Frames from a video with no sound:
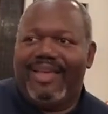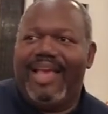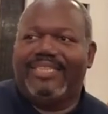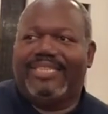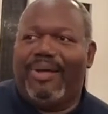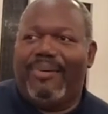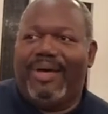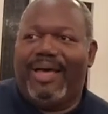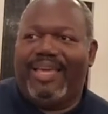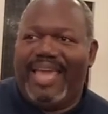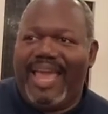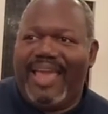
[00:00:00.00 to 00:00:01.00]
And so
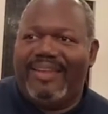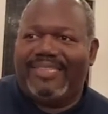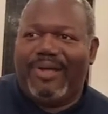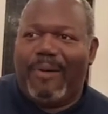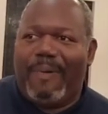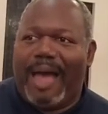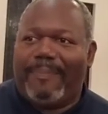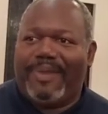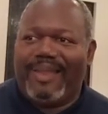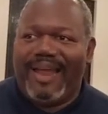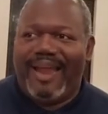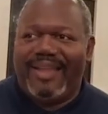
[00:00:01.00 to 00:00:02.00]
again, this whole
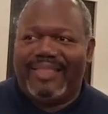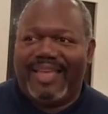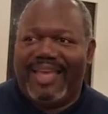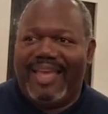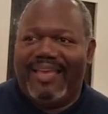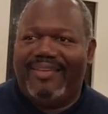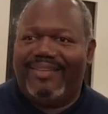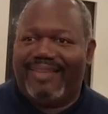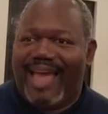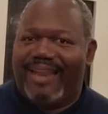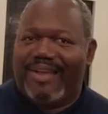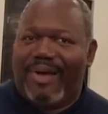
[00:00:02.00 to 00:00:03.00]
popularity thing
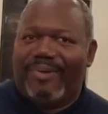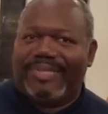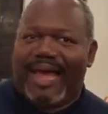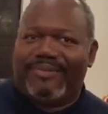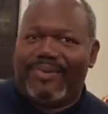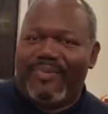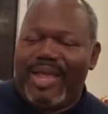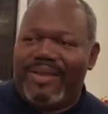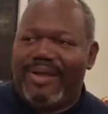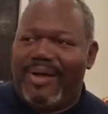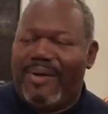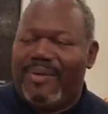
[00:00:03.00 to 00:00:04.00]
kind of goes out the
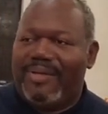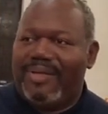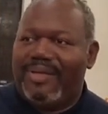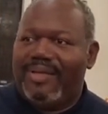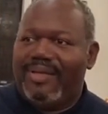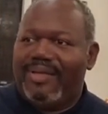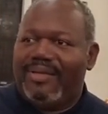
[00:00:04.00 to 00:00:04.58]
window.